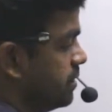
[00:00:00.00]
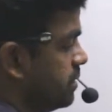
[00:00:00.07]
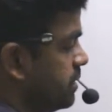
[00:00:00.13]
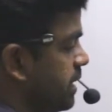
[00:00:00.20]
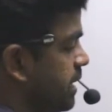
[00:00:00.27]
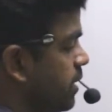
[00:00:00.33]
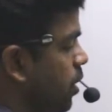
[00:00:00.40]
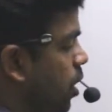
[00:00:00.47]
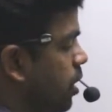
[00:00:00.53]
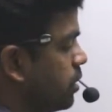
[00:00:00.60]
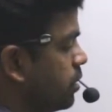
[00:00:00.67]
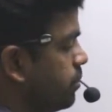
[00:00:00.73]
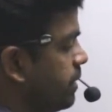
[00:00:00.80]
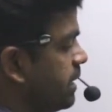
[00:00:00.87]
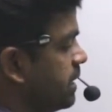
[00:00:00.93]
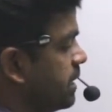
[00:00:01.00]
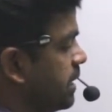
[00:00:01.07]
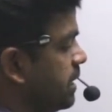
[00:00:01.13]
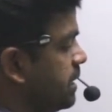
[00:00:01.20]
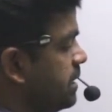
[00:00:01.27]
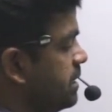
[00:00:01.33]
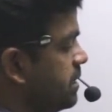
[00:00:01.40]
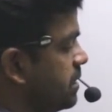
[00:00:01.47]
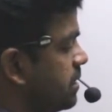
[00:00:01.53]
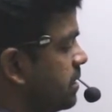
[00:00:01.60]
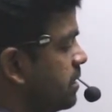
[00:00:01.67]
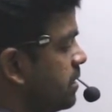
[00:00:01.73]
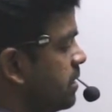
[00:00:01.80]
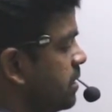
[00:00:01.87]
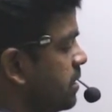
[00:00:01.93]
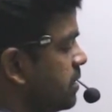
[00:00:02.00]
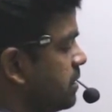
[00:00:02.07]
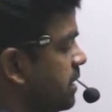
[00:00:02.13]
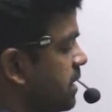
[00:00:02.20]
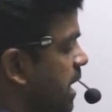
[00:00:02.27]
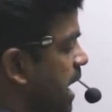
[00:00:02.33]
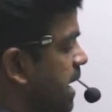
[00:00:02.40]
Then automatically that